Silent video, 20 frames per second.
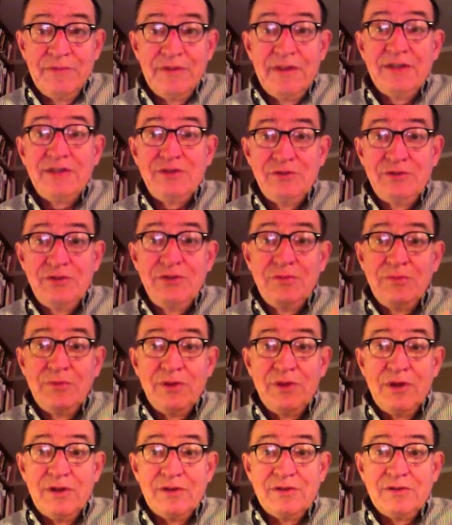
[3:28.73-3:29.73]
that you do
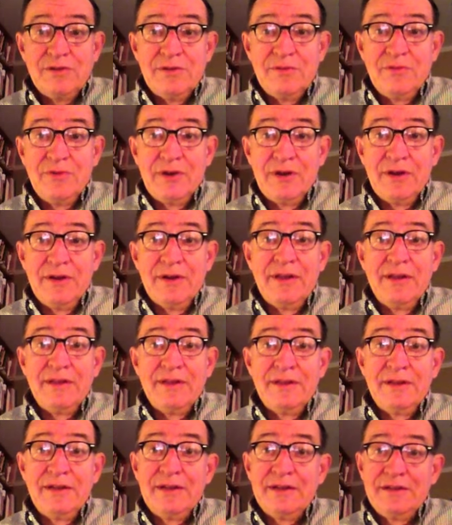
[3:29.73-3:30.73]
belong somewhere
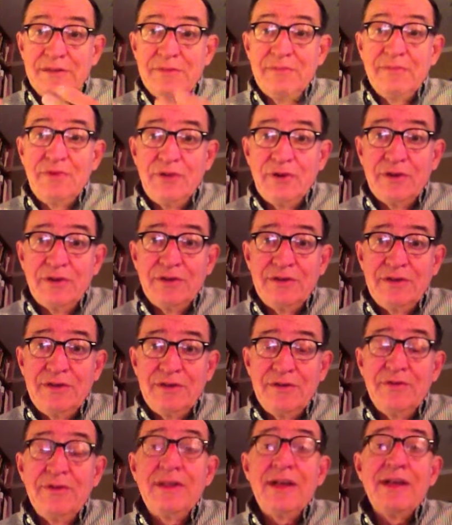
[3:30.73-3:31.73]
and that it is important to
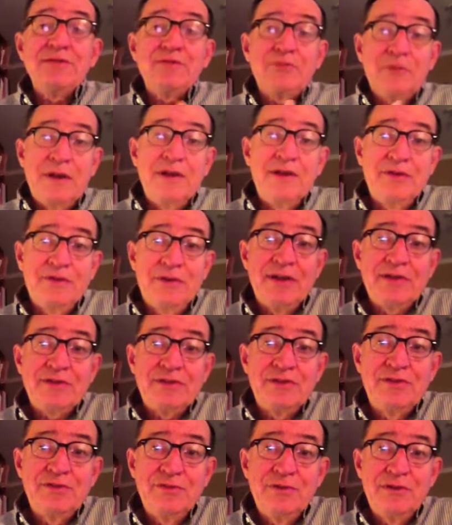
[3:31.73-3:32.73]
you, and that's why you're
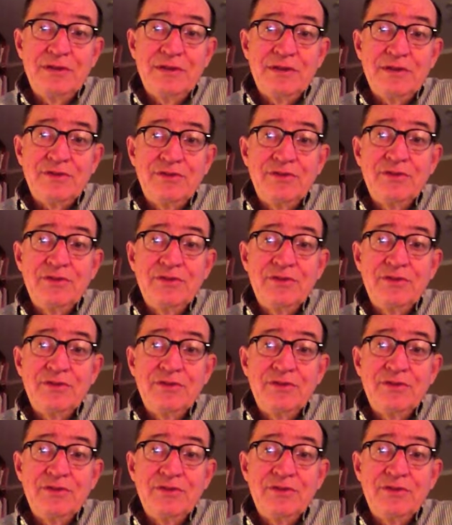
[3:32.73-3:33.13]
actually doing this.